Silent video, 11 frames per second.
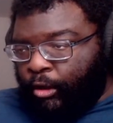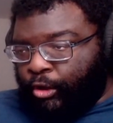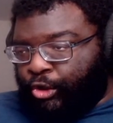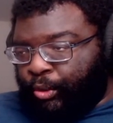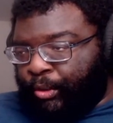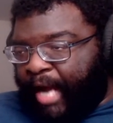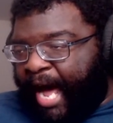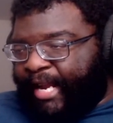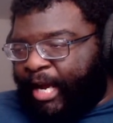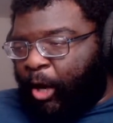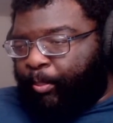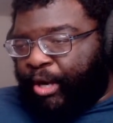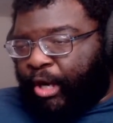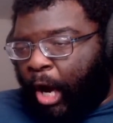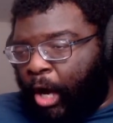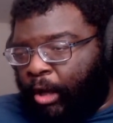Do not help a
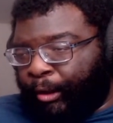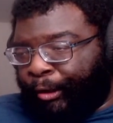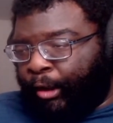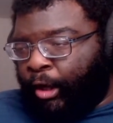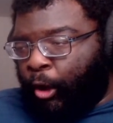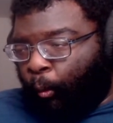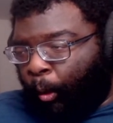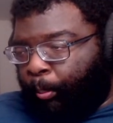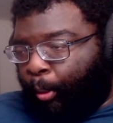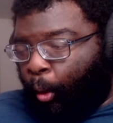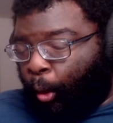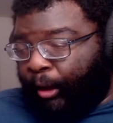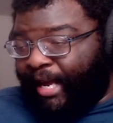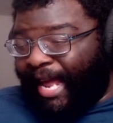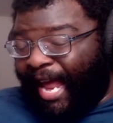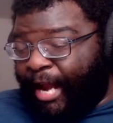caller
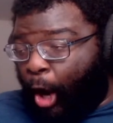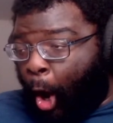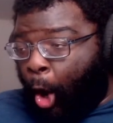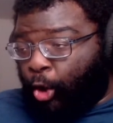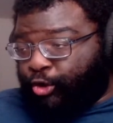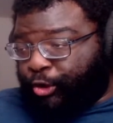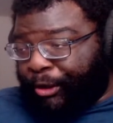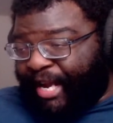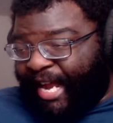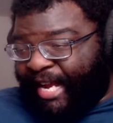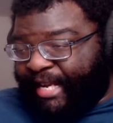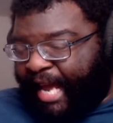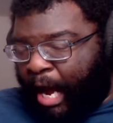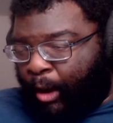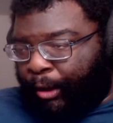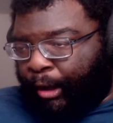reporting an alternate
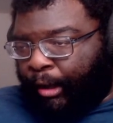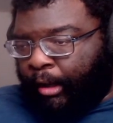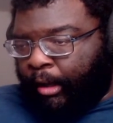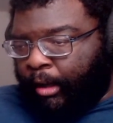encounter,